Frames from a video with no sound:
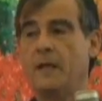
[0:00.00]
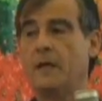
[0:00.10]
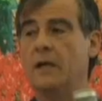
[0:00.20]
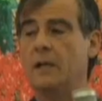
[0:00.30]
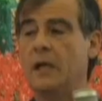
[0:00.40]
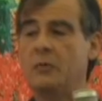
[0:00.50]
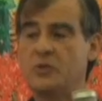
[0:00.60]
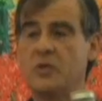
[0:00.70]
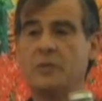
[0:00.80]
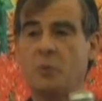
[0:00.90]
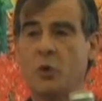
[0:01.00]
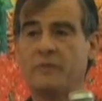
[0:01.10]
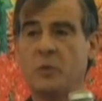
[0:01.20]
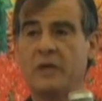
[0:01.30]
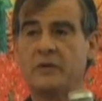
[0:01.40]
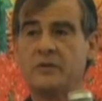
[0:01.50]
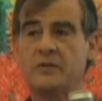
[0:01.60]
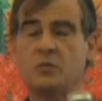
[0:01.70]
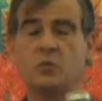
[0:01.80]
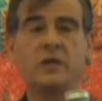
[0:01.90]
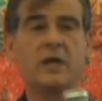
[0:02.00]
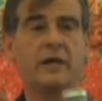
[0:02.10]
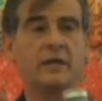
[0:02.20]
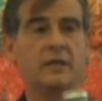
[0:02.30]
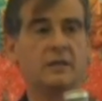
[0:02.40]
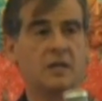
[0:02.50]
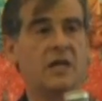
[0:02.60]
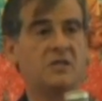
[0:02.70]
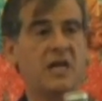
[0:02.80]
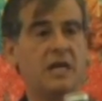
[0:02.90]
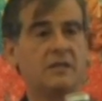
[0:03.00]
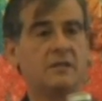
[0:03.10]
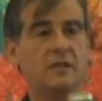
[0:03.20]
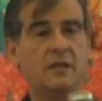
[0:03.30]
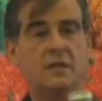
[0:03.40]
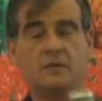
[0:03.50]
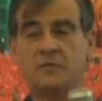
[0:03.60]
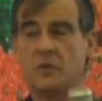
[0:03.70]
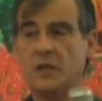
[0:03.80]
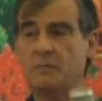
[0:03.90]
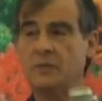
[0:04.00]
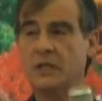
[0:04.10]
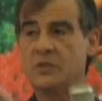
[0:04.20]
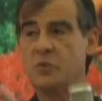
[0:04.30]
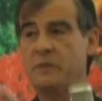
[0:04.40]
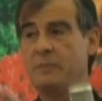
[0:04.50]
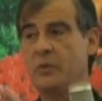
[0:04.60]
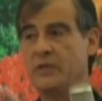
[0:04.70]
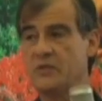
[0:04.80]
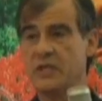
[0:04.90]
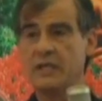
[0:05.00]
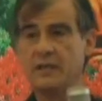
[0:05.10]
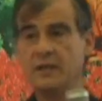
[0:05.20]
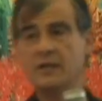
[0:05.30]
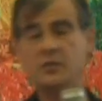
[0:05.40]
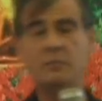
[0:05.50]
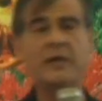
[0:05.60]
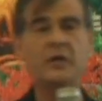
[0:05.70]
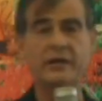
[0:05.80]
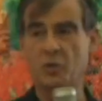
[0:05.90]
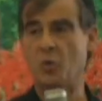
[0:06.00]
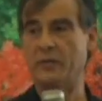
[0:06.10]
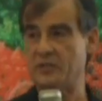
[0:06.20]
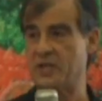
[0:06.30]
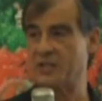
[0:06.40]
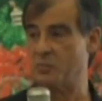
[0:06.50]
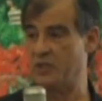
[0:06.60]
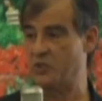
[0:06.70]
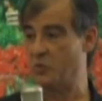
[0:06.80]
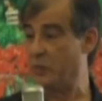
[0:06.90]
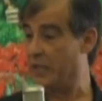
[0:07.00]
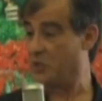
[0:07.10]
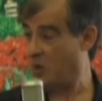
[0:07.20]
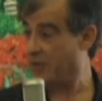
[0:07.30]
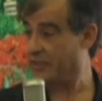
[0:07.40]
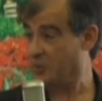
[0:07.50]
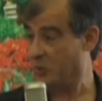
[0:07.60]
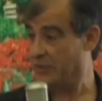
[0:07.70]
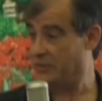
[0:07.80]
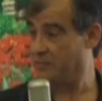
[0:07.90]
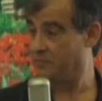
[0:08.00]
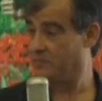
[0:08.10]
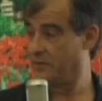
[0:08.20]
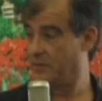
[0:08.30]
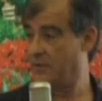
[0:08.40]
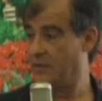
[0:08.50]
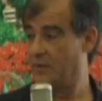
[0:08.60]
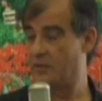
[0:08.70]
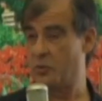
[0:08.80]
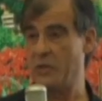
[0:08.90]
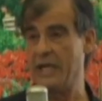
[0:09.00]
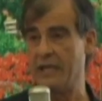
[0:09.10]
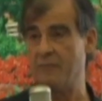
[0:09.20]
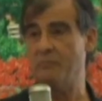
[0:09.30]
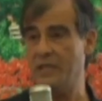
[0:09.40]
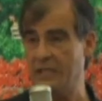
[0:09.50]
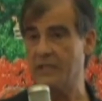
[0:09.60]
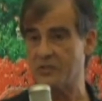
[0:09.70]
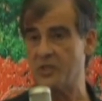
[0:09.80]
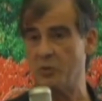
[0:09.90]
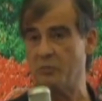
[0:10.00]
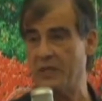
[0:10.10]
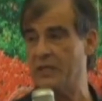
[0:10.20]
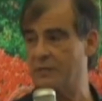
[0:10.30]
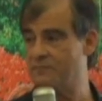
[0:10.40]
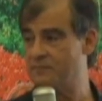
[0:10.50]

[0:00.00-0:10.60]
I was on the board of directors. We got a contact from two people that said, you better not go on this expedition without talking to us. So we had a meeting, a secret meeting.